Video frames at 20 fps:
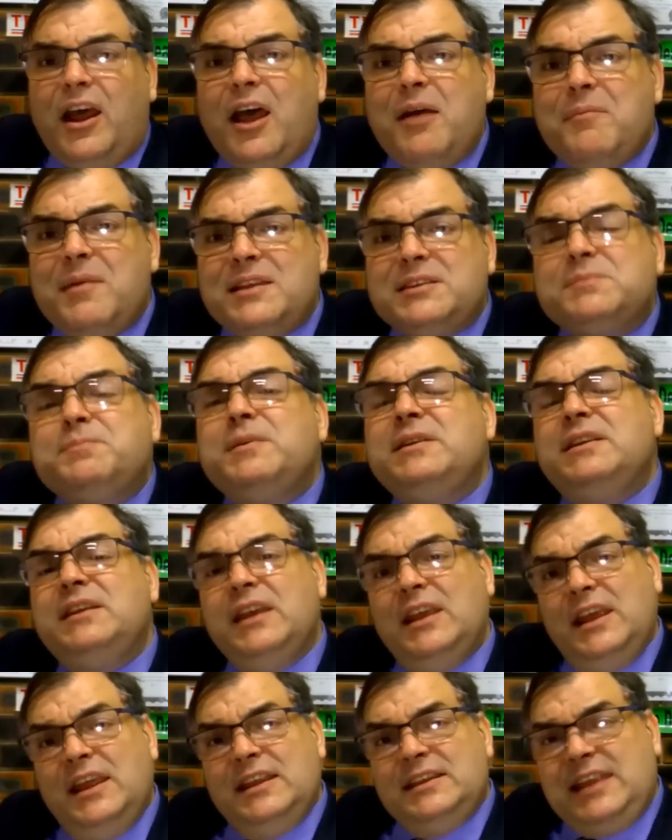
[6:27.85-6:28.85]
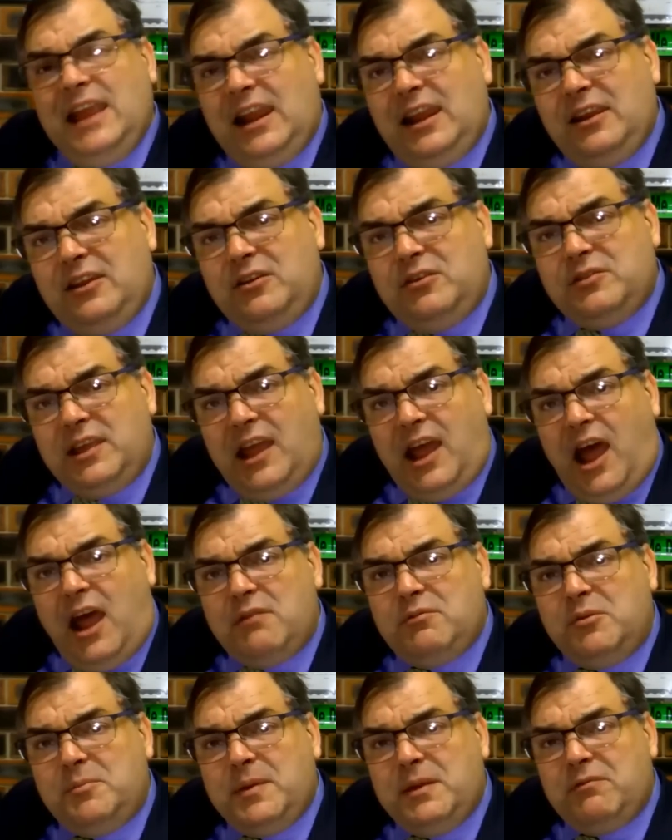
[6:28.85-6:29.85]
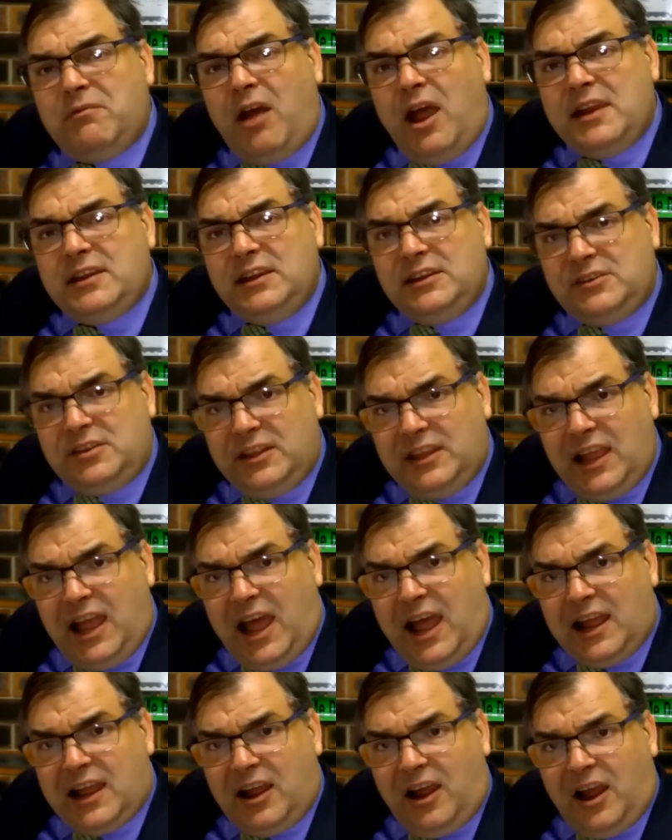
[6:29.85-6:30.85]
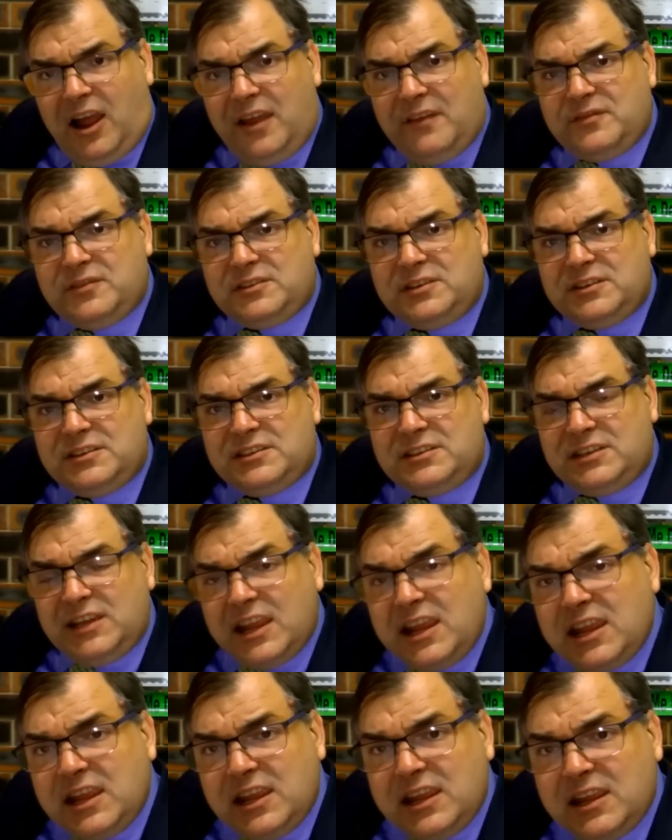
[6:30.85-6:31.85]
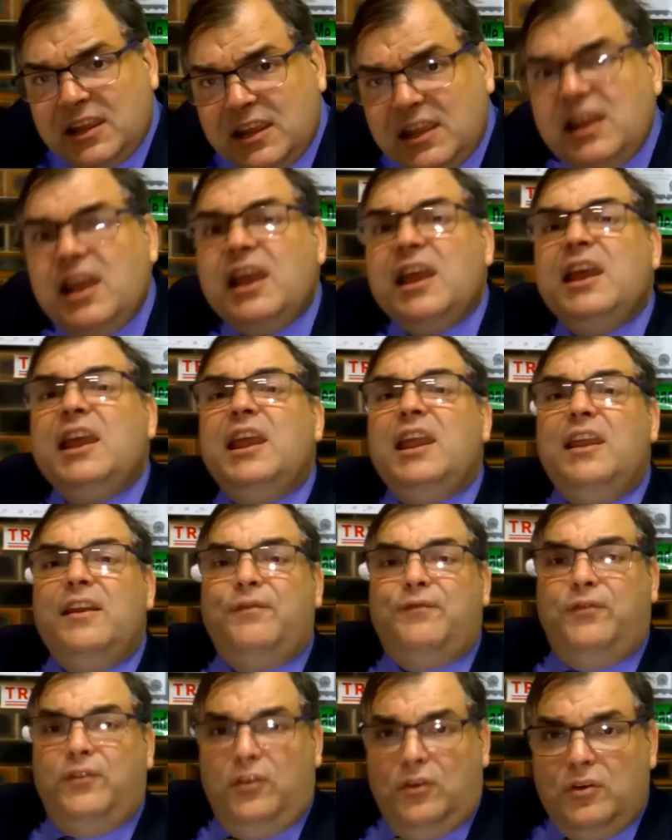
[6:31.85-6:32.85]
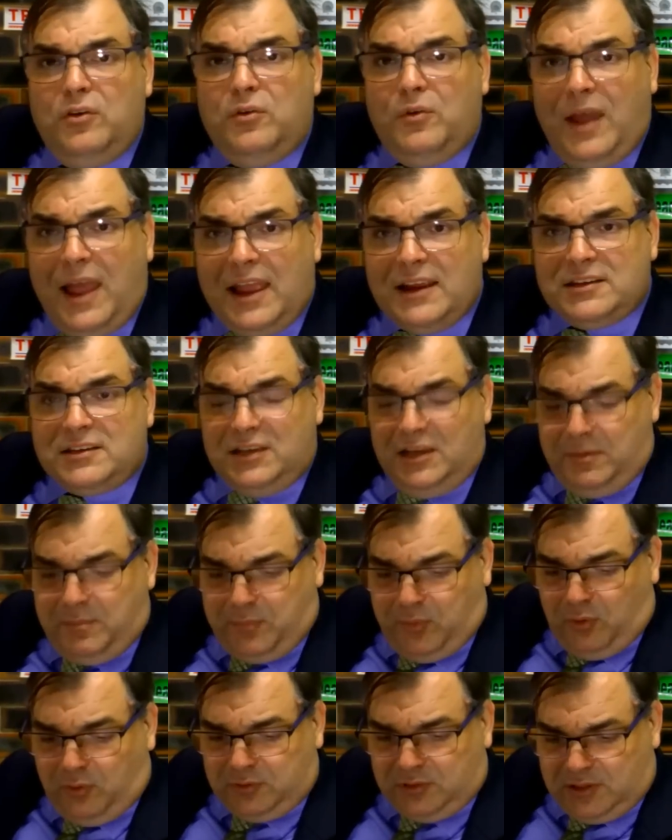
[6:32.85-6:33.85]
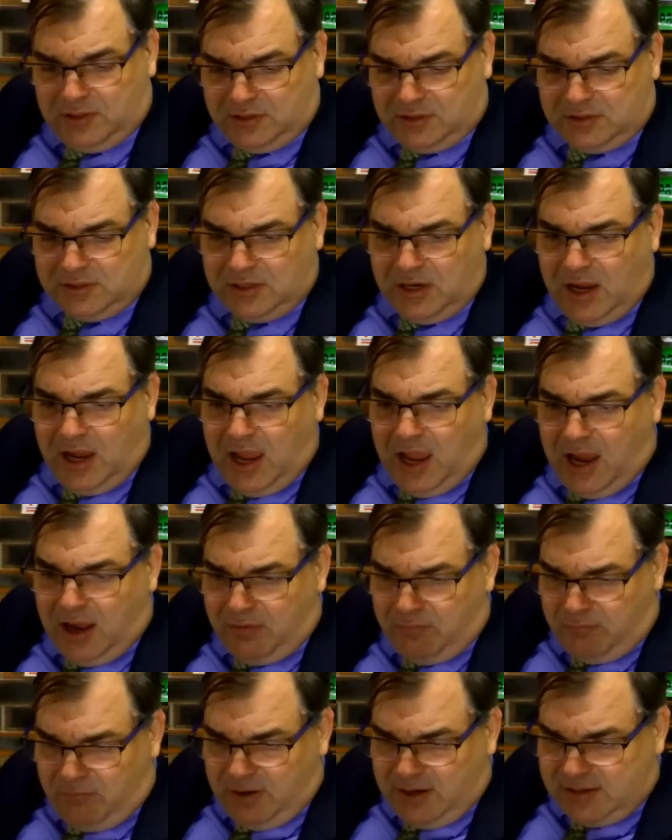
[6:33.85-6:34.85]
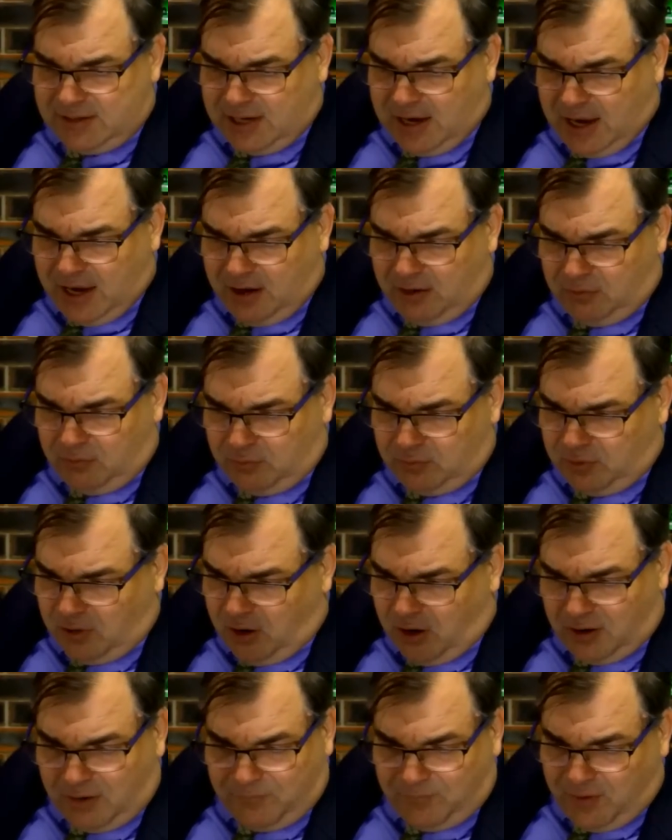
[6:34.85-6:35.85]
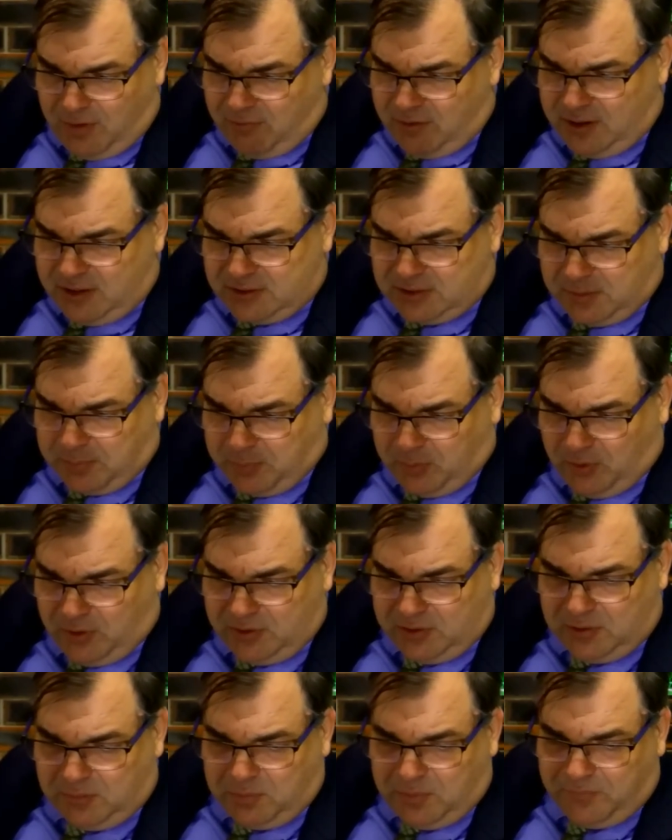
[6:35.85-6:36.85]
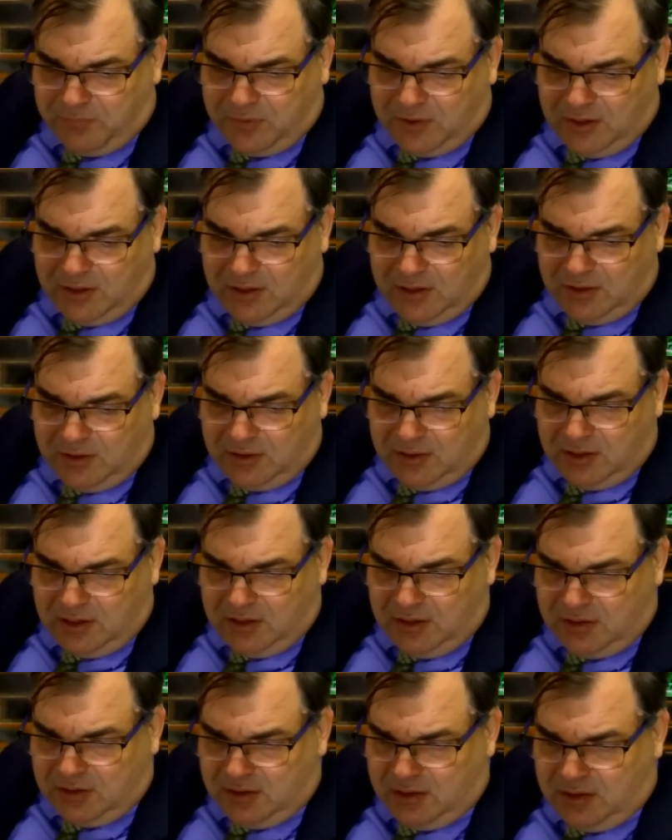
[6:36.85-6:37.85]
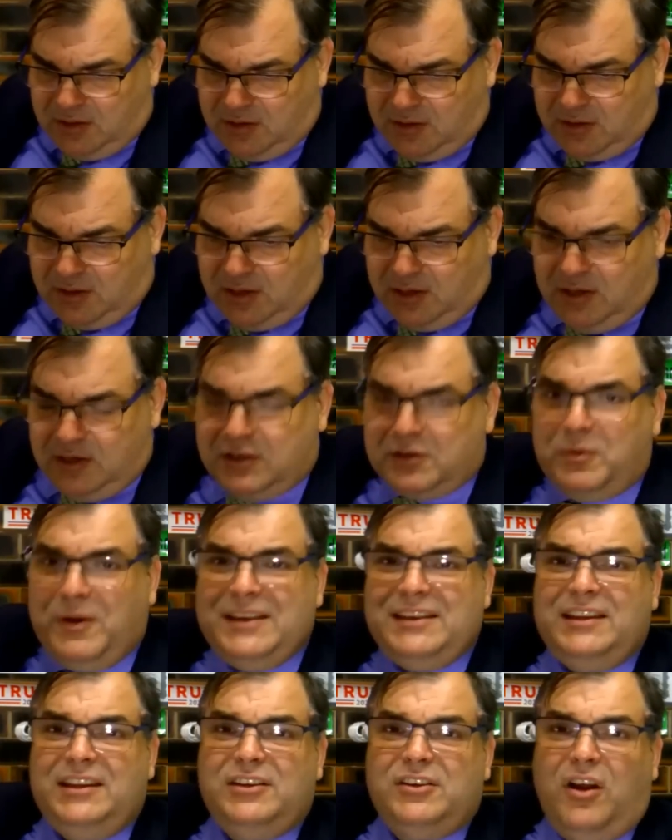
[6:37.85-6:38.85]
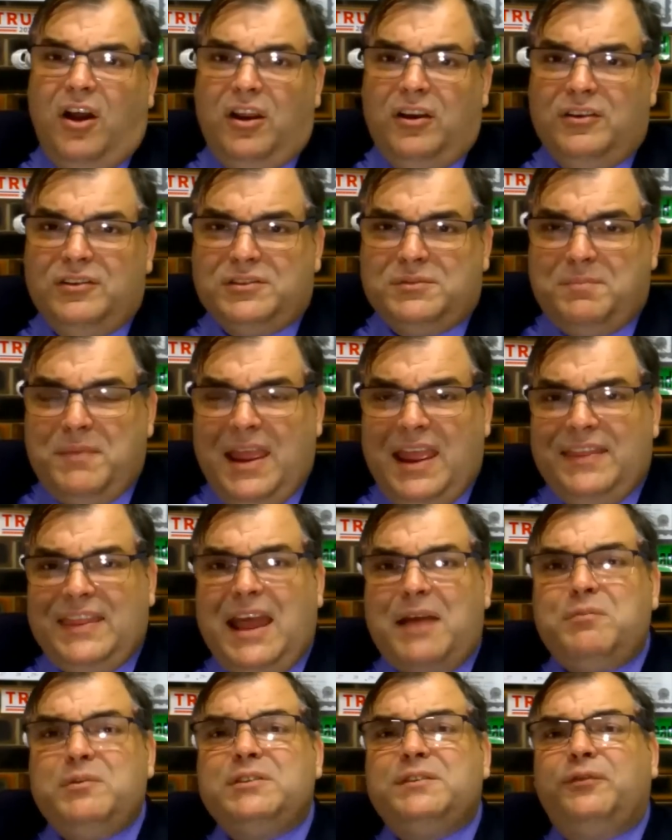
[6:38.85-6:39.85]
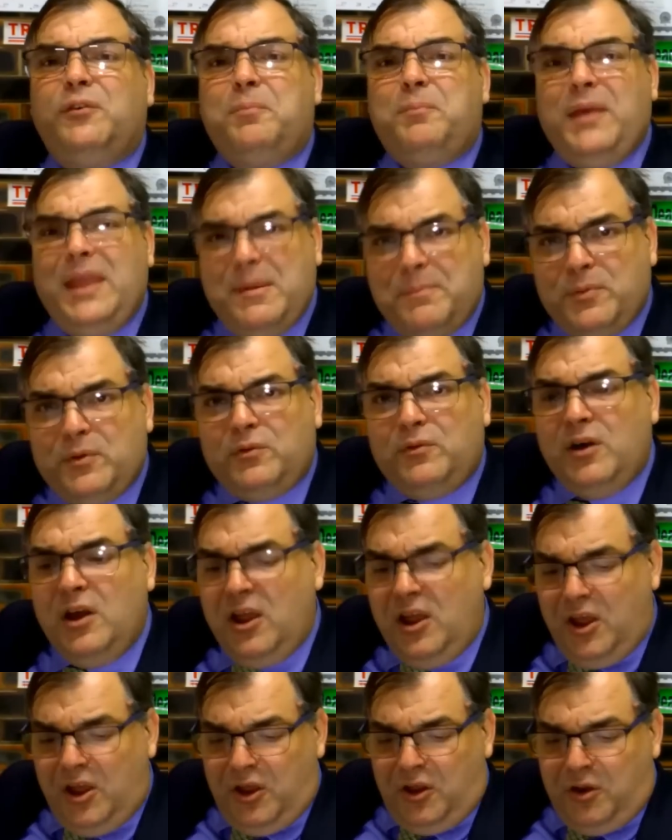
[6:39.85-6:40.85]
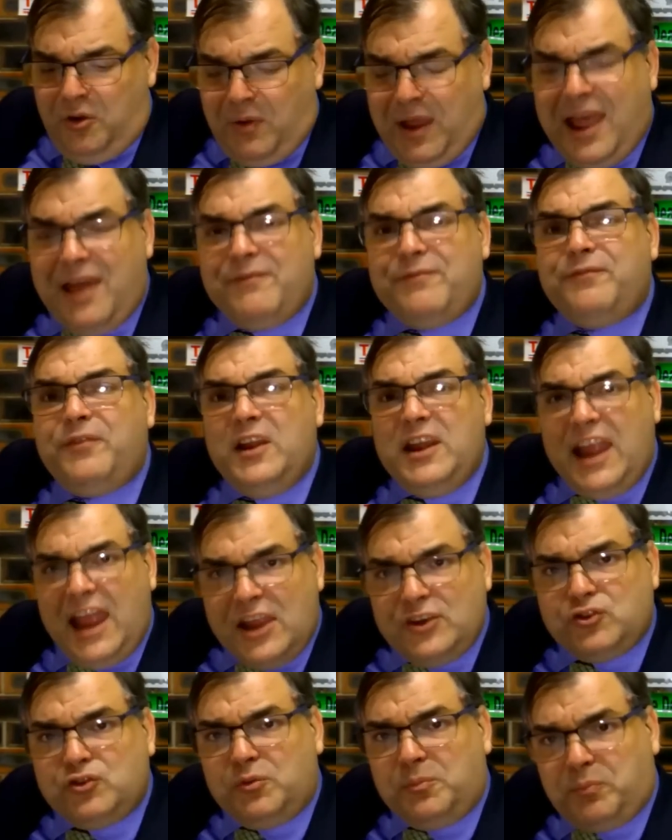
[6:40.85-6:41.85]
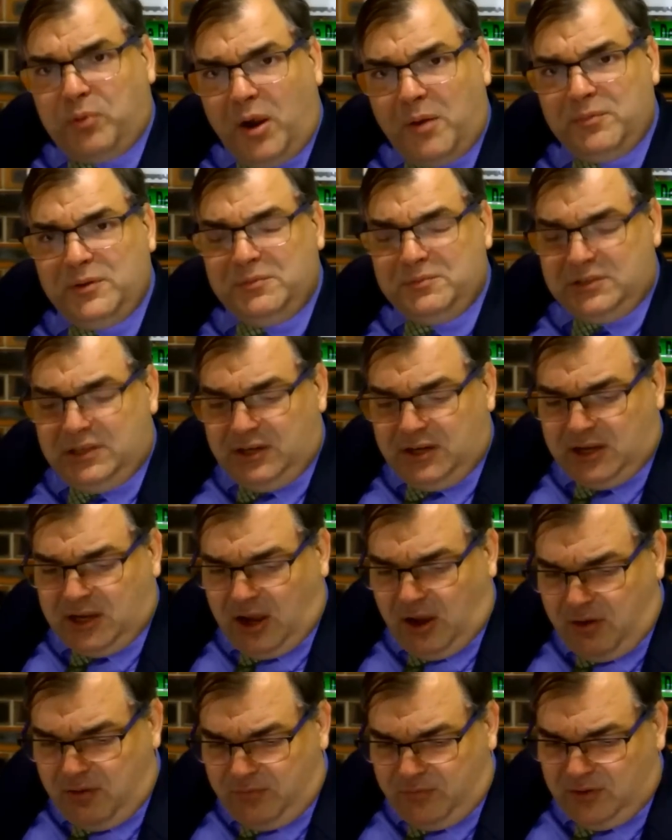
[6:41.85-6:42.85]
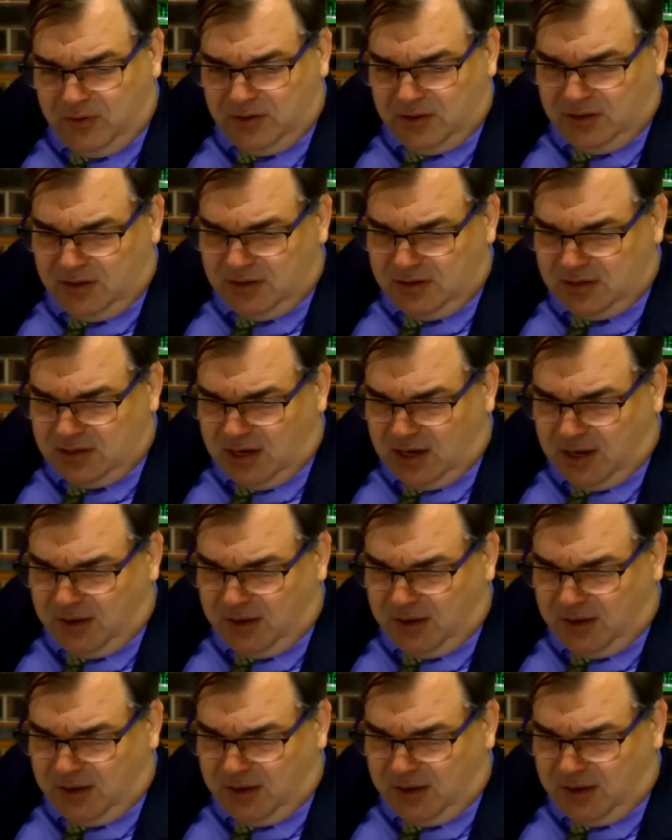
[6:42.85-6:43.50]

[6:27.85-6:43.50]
I must be telling you there. I will be writing to the archives to see if you actually bought this at retail or not. Very disappointed with the $20, man. That was for people who have financial problems in COVID, and